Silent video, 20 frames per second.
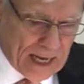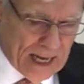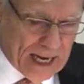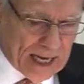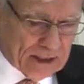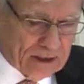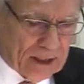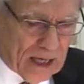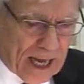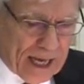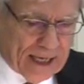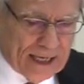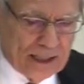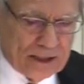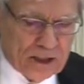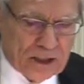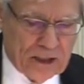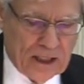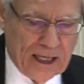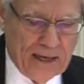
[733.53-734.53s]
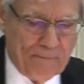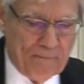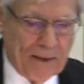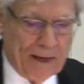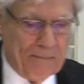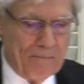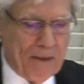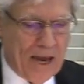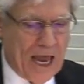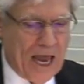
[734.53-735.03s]
It's like a
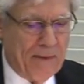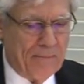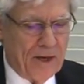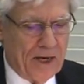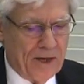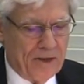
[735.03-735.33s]
sleeping baby